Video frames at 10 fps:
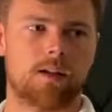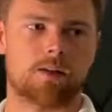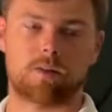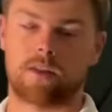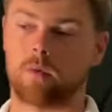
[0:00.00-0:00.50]

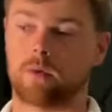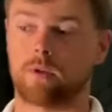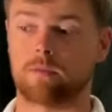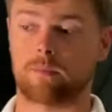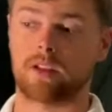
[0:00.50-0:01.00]
So that
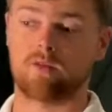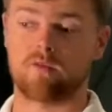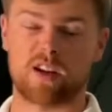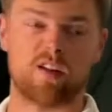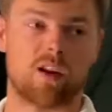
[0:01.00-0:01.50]
would be the
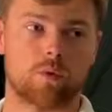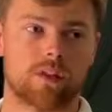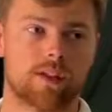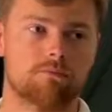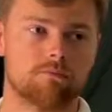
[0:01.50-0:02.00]
real
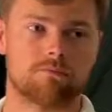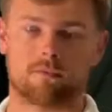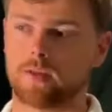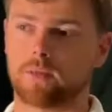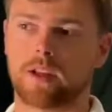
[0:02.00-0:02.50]
only
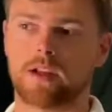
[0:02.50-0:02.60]
indication.